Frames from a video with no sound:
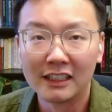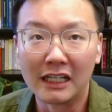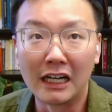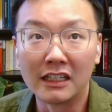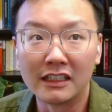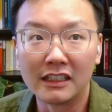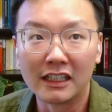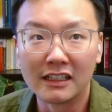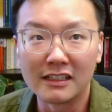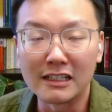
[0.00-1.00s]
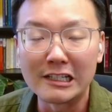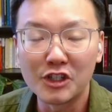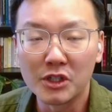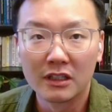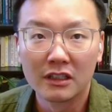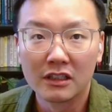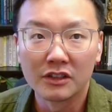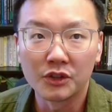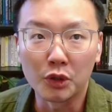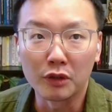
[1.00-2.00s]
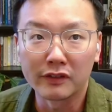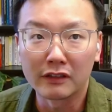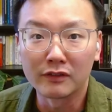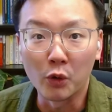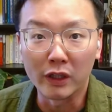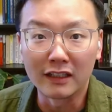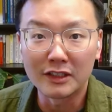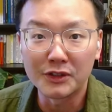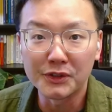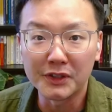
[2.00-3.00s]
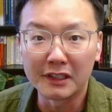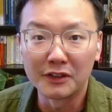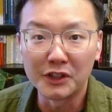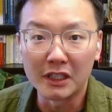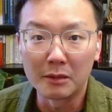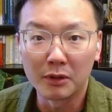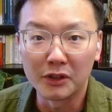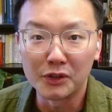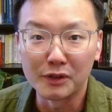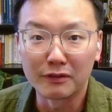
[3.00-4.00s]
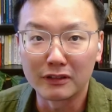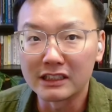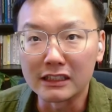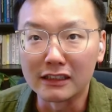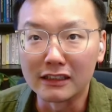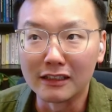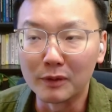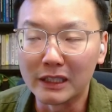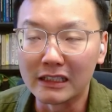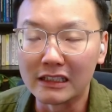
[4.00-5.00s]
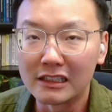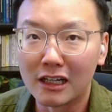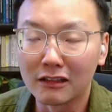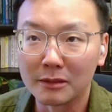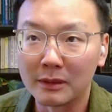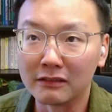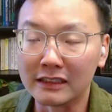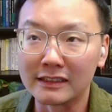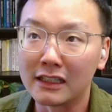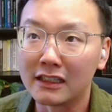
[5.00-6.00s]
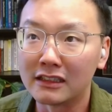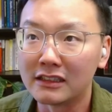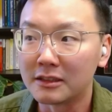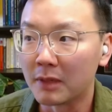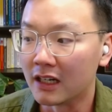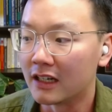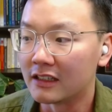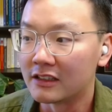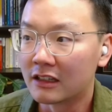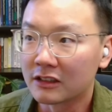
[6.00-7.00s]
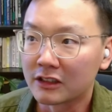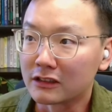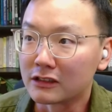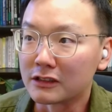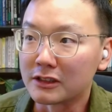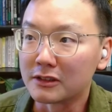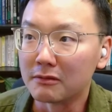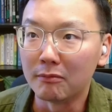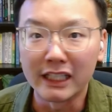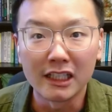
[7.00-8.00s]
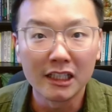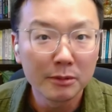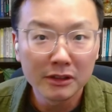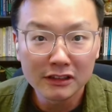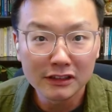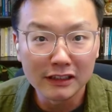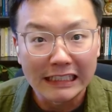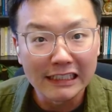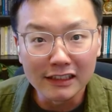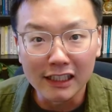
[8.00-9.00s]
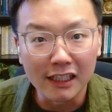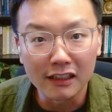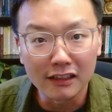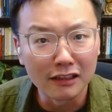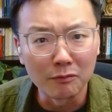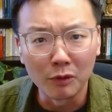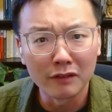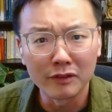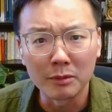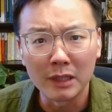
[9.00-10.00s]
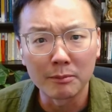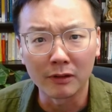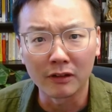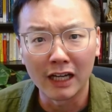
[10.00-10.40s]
I teach survey of organizational psychology at Purdue University, and then we talked about designs by doctors Mickey Hebel and Eden King, and one of their paper